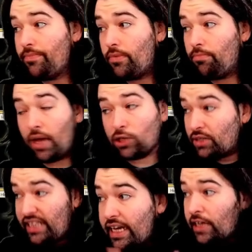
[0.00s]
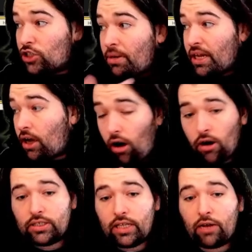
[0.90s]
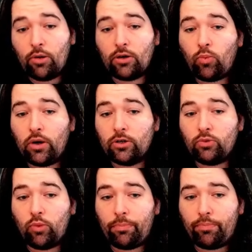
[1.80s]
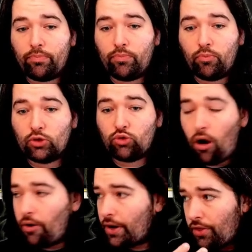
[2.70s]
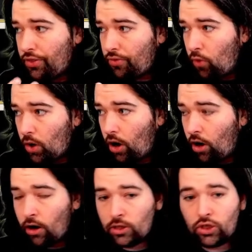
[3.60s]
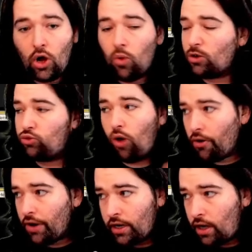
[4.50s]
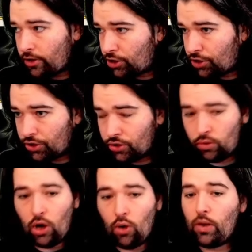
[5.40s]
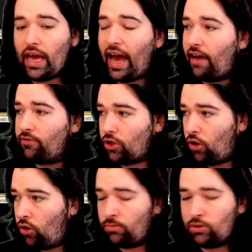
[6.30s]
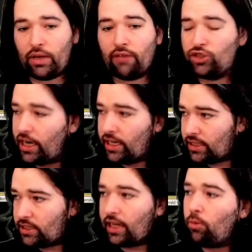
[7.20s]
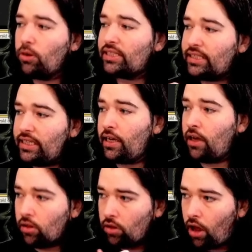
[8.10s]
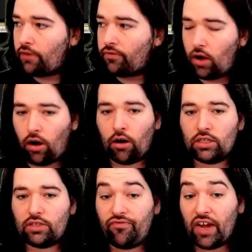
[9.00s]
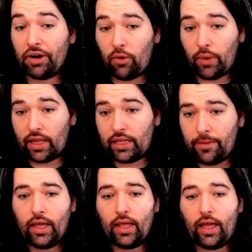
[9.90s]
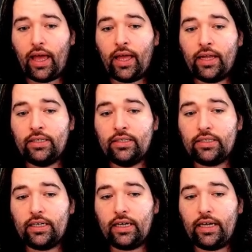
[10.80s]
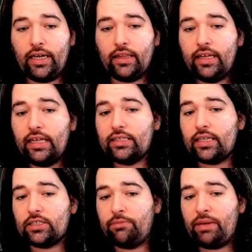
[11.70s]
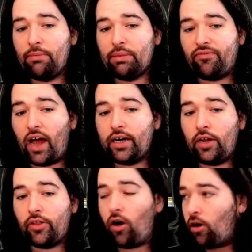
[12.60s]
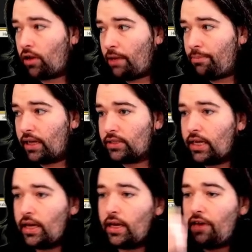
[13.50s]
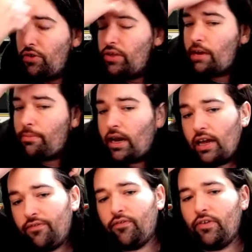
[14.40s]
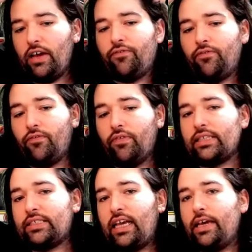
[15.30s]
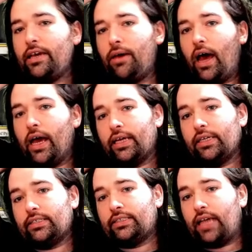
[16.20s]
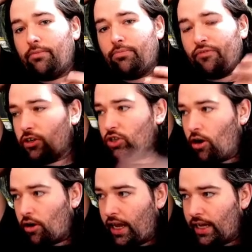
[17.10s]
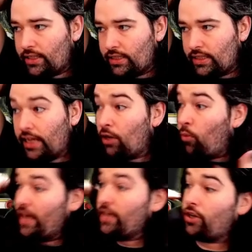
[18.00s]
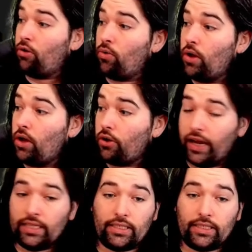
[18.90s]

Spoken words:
because we're digging so many cards, like we're drawing our 4 cards, we're drawing another 2, we have Tomes, we have Genesis, like we're seeing a lot of cards very quickly, and it leads us to being able to find another Arclight. Because if you think about it, if let's say I set the first Arclight I see and then wait to go crazy,